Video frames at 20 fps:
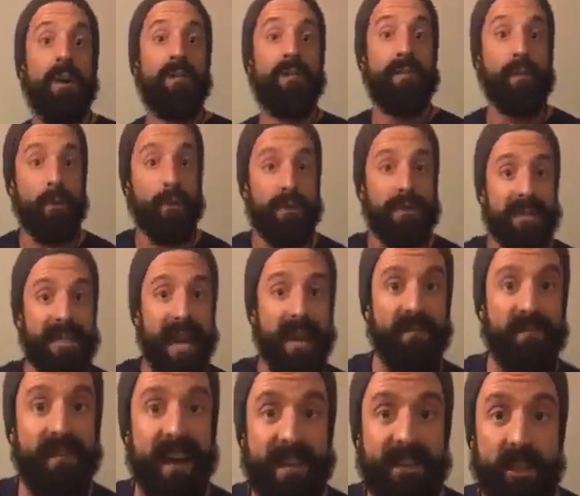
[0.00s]
fruits
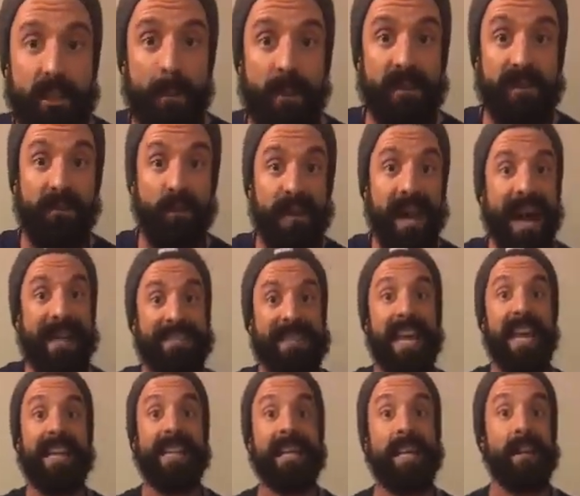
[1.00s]
and vegetables, if we're not
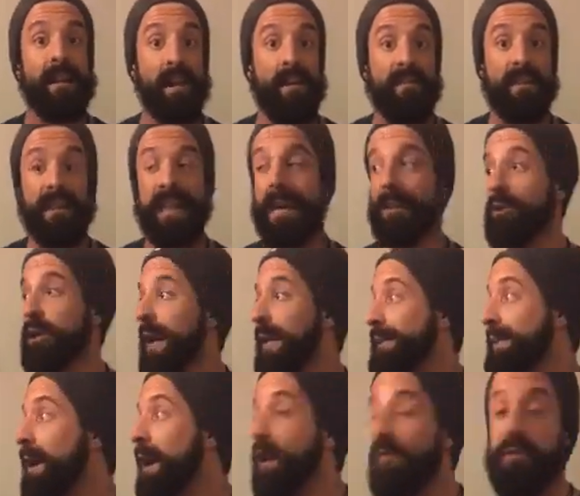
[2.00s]
taking in enough electrons